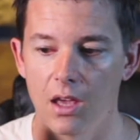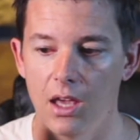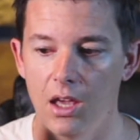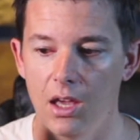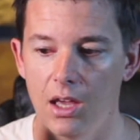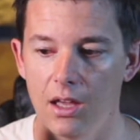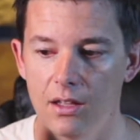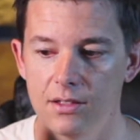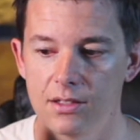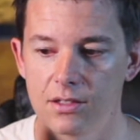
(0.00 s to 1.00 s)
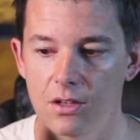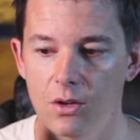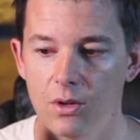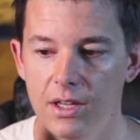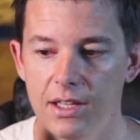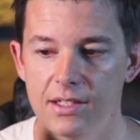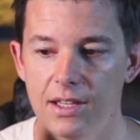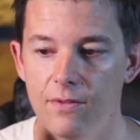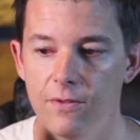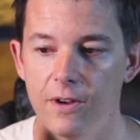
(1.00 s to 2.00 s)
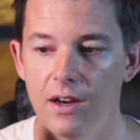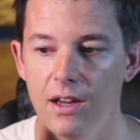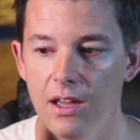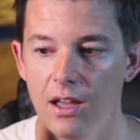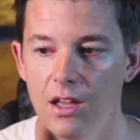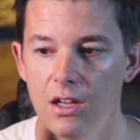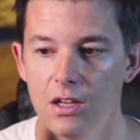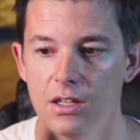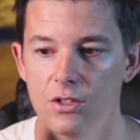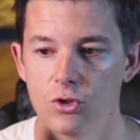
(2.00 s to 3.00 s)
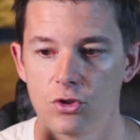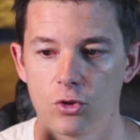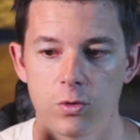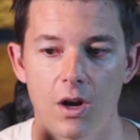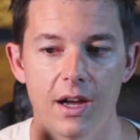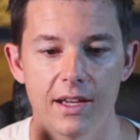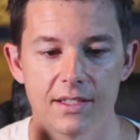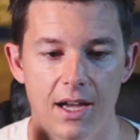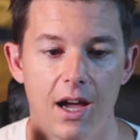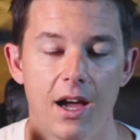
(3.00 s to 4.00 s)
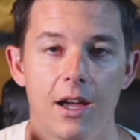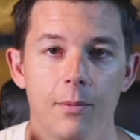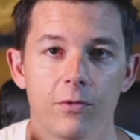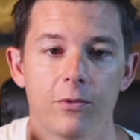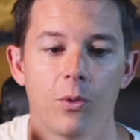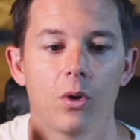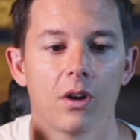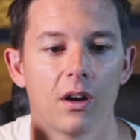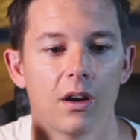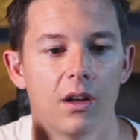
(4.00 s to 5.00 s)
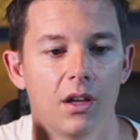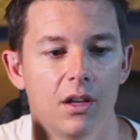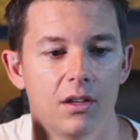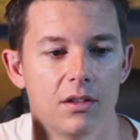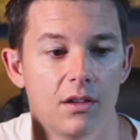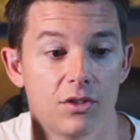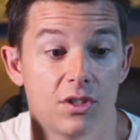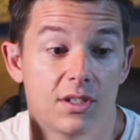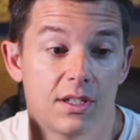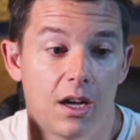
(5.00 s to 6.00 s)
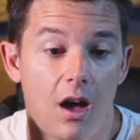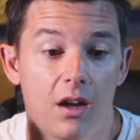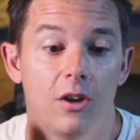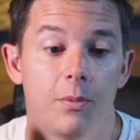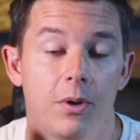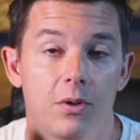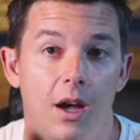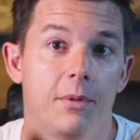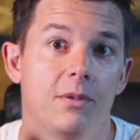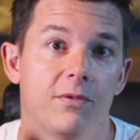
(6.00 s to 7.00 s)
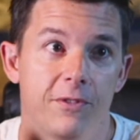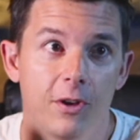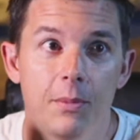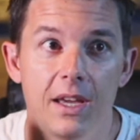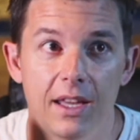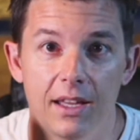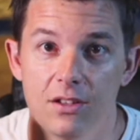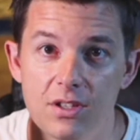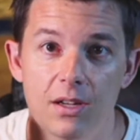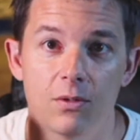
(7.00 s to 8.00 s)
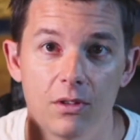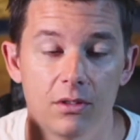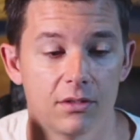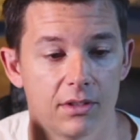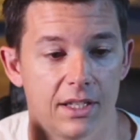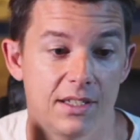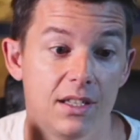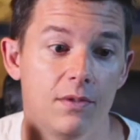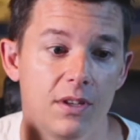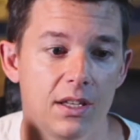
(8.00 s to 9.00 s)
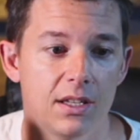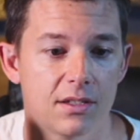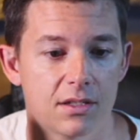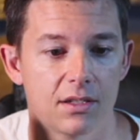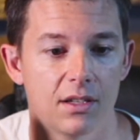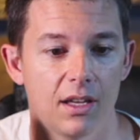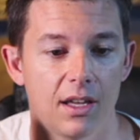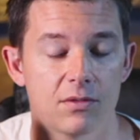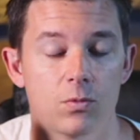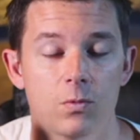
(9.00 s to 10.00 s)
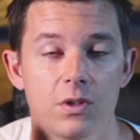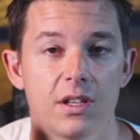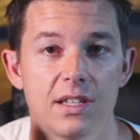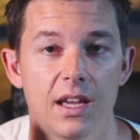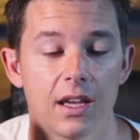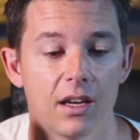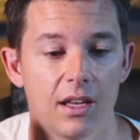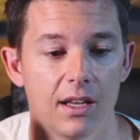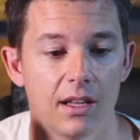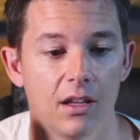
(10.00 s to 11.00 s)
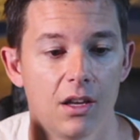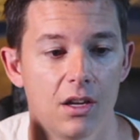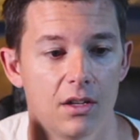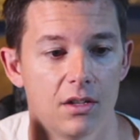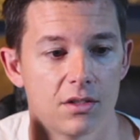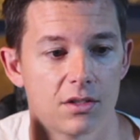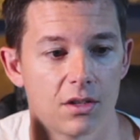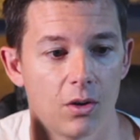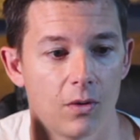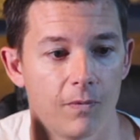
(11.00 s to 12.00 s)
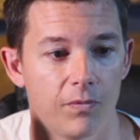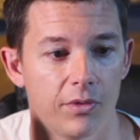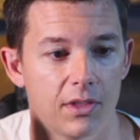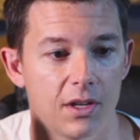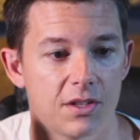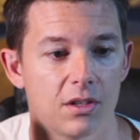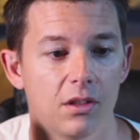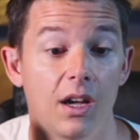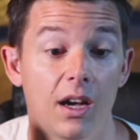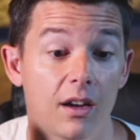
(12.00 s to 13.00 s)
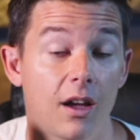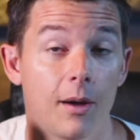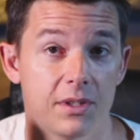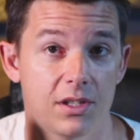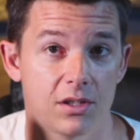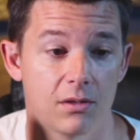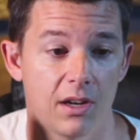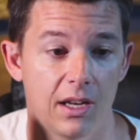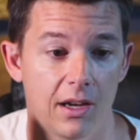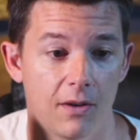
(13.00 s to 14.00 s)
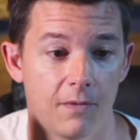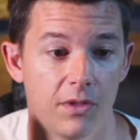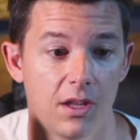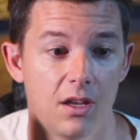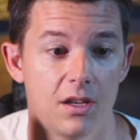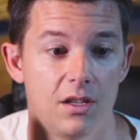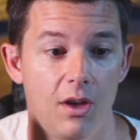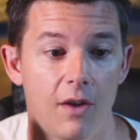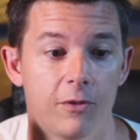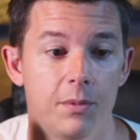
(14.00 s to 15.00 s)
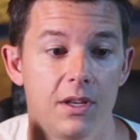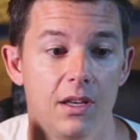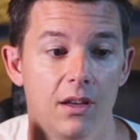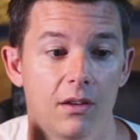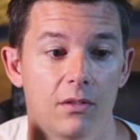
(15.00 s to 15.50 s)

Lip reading: and so it's a very trying time for just filmmaking in general, and TV has really taken a hit. So there's a lot of competition right now. You have to be